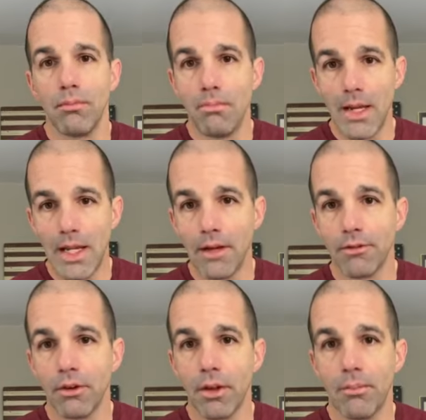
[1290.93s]

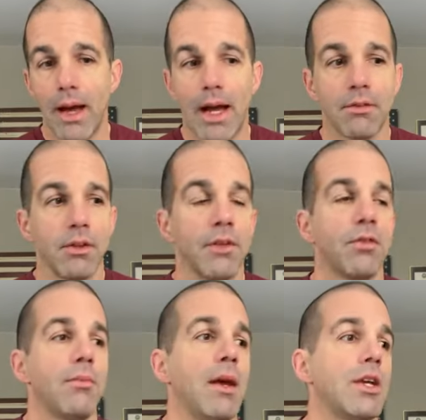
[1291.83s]
meaningful, impactful
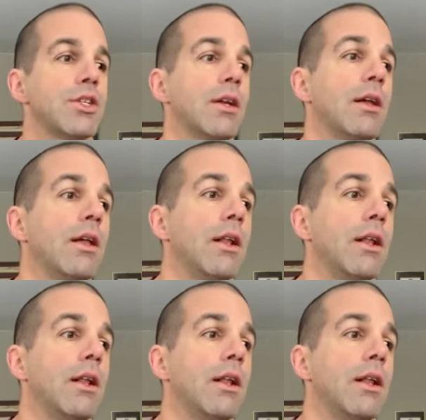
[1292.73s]
information.